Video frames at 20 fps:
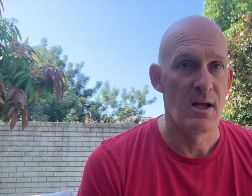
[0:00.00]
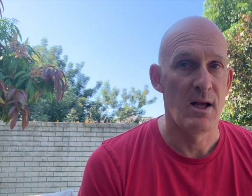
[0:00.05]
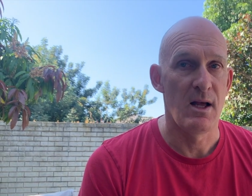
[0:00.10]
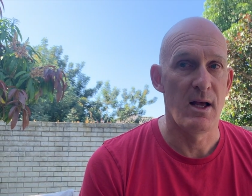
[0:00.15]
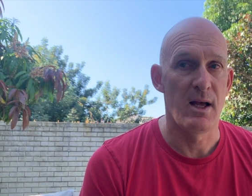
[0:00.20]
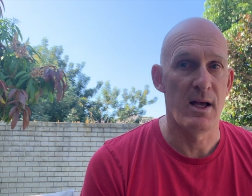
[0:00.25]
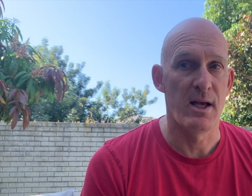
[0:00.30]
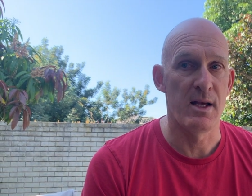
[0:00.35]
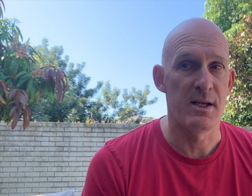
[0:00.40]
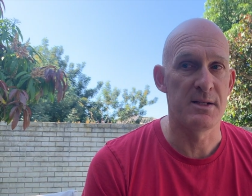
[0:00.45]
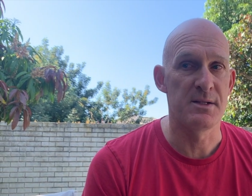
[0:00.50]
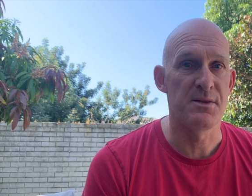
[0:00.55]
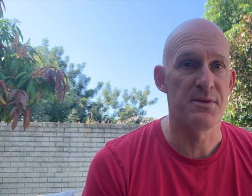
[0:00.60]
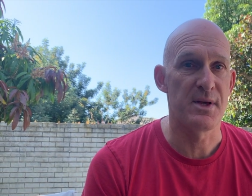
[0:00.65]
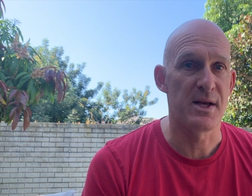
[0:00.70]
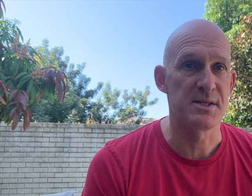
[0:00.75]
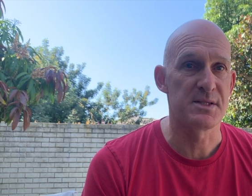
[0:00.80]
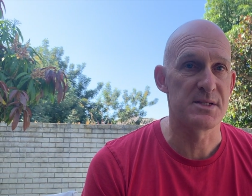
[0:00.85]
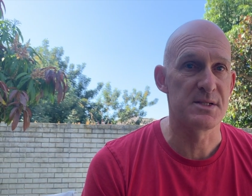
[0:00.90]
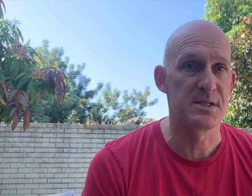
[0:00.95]
and
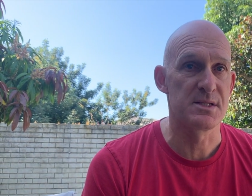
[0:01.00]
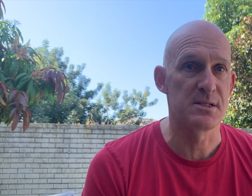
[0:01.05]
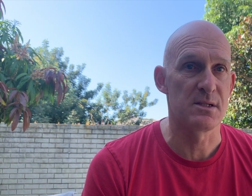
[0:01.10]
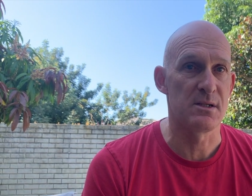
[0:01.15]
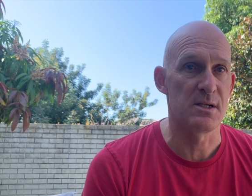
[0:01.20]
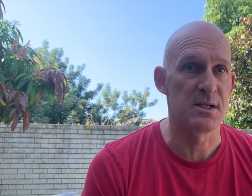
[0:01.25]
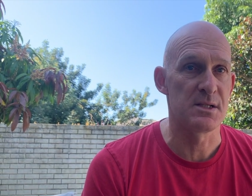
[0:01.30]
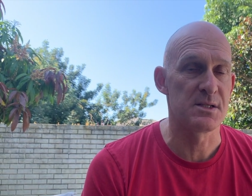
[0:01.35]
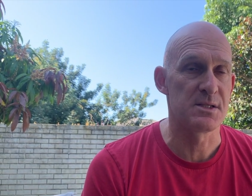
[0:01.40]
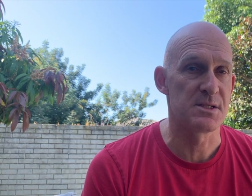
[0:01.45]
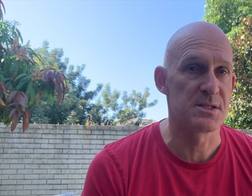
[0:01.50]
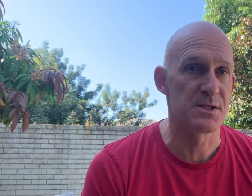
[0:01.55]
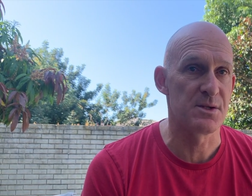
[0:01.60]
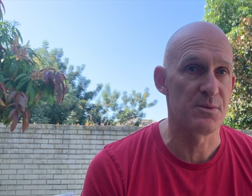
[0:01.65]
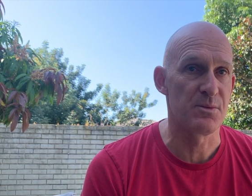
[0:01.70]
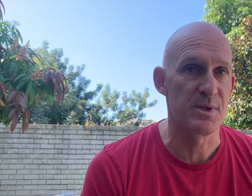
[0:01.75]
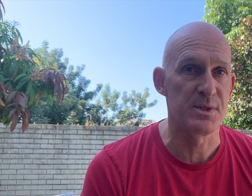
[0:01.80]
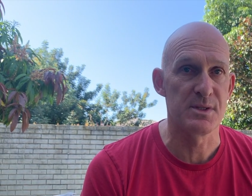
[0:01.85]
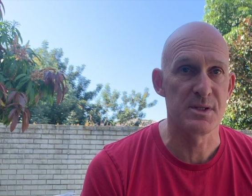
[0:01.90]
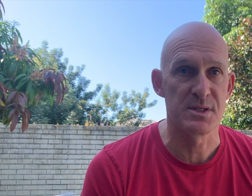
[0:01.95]
that's designed
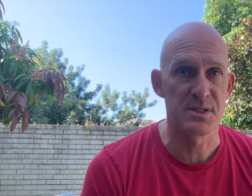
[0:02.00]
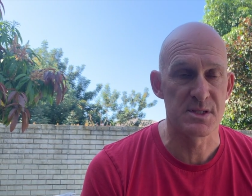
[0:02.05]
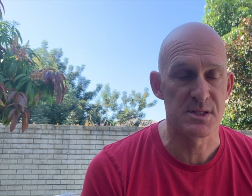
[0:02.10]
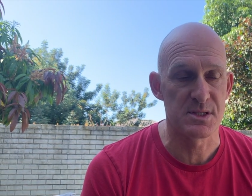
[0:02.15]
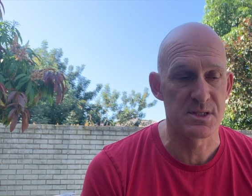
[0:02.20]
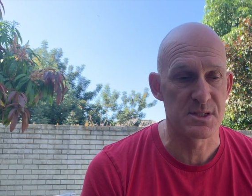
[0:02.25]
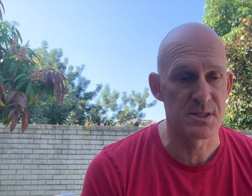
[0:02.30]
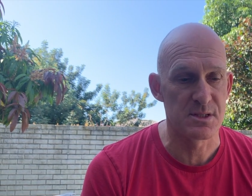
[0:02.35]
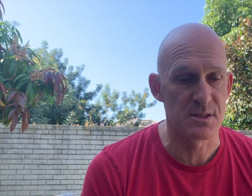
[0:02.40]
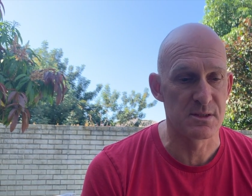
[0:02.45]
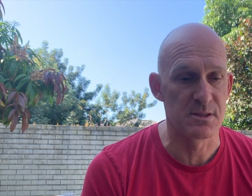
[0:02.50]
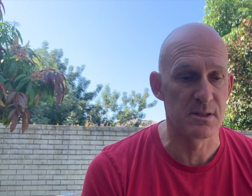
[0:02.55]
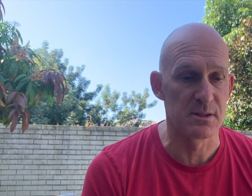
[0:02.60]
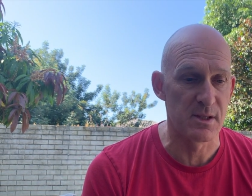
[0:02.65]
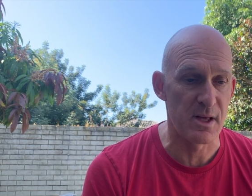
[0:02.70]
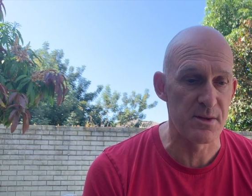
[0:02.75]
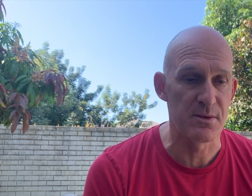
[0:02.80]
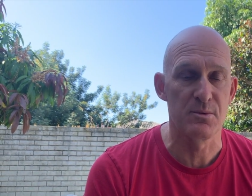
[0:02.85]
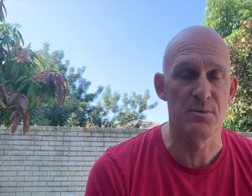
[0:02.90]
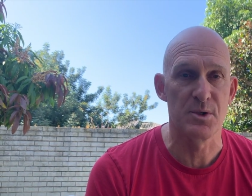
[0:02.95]
so when the leather,